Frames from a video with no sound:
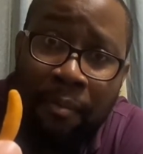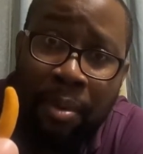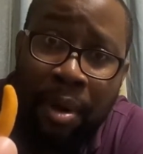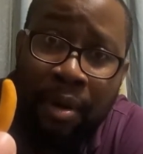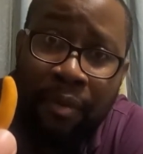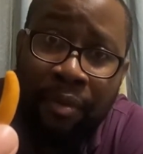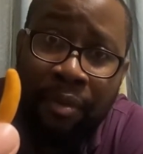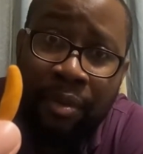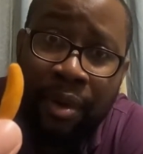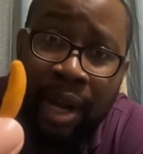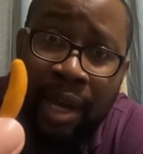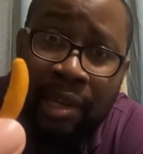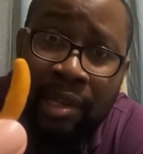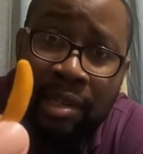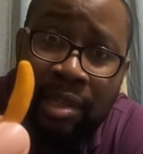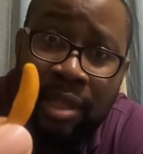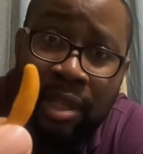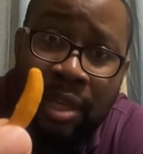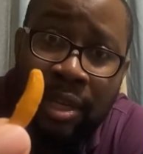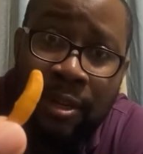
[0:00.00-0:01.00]
puffed
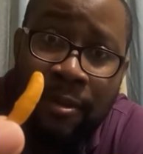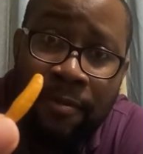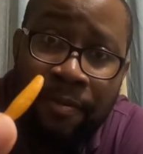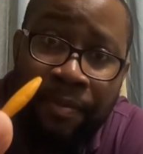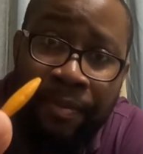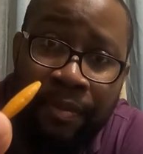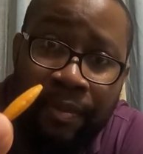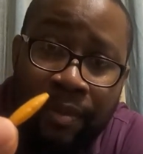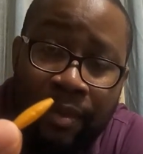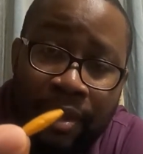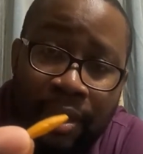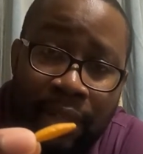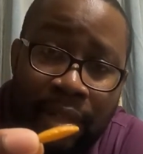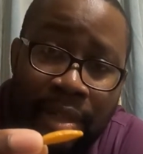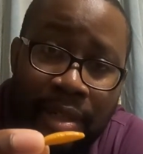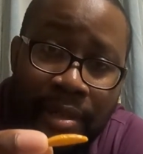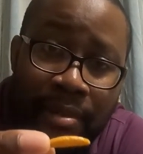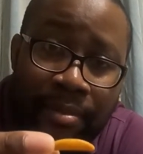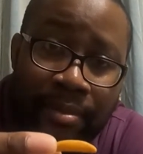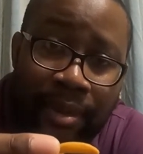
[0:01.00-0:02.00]
rice.
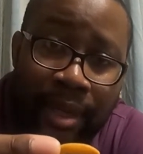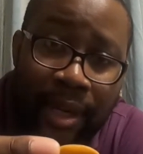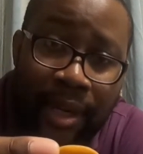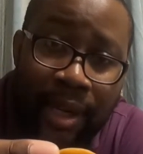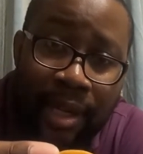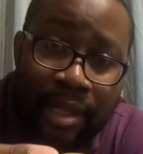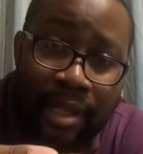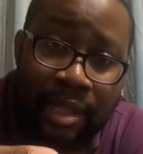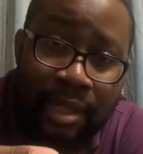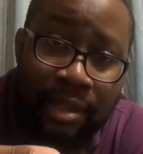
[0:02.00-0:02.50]
I guess